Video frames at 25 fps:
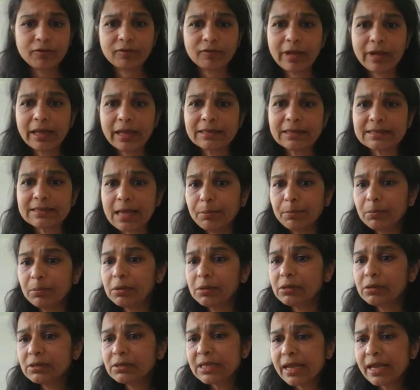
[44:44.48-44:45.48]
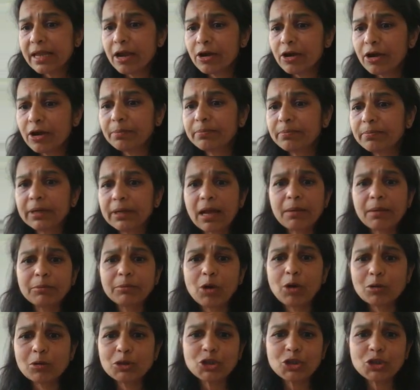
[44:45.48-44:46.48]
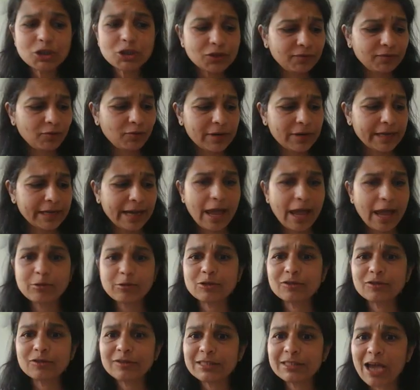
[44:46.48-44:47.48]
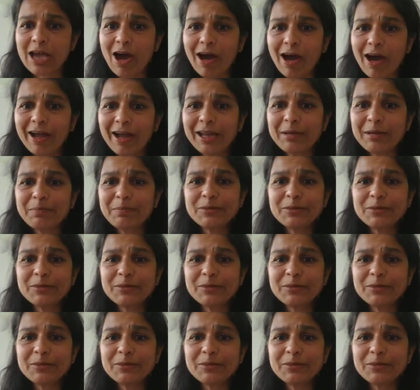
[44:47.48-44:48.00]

examples here, but I'm conscious of running out of time,